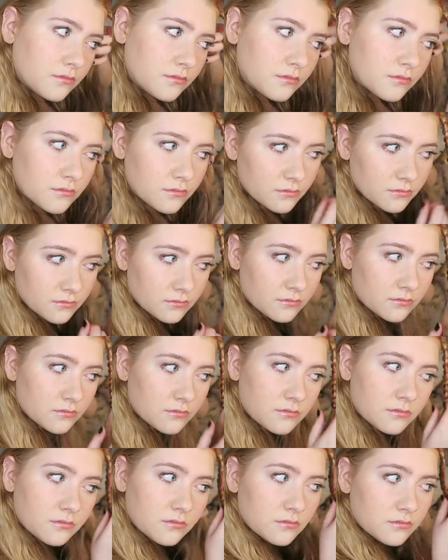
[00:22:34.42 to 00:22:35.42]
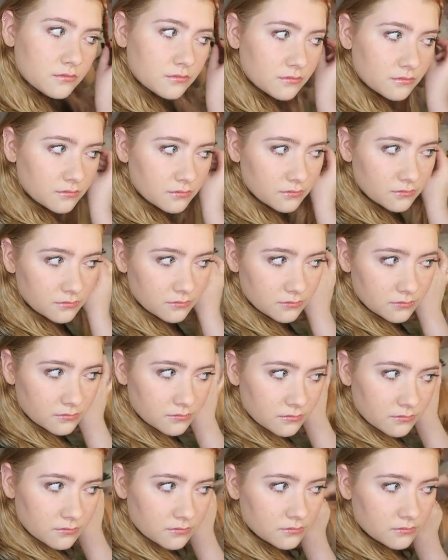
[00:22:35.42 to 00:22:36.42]

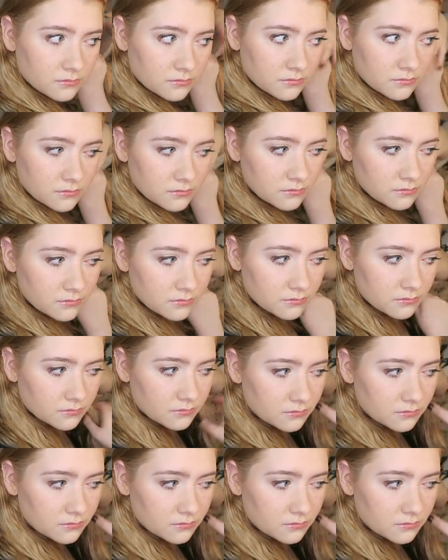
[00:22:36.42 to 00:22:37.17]
No one is speaking in this clip.